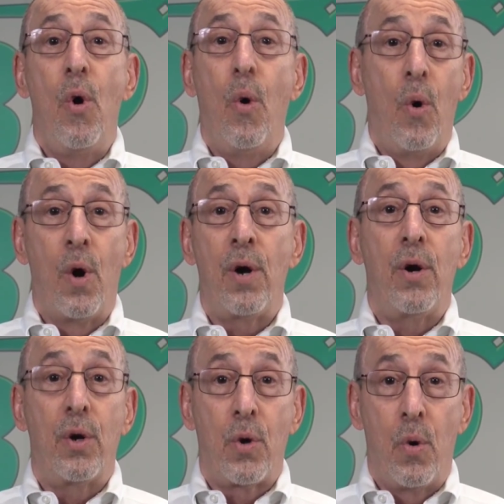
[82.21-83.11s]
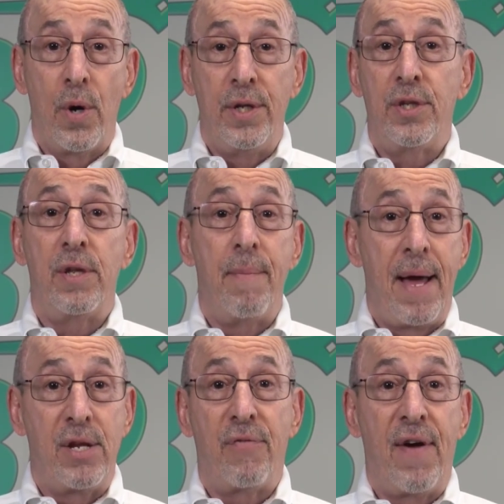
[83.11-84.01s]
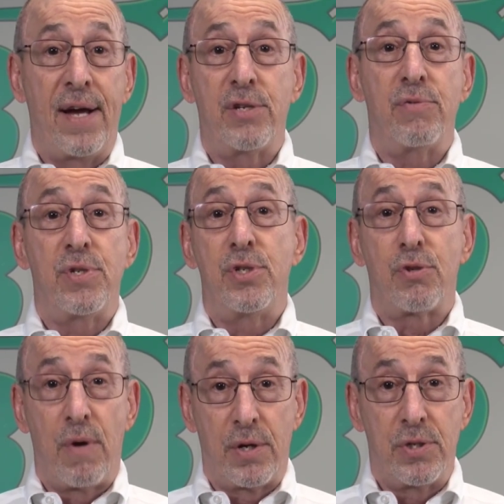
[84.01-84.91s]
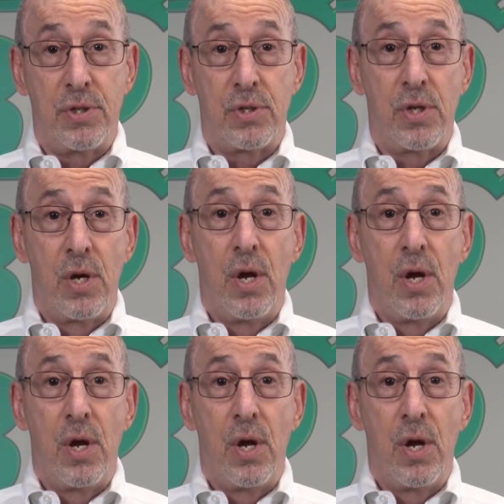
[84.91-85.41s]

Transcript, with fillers: or according to the manufacturer's instructions.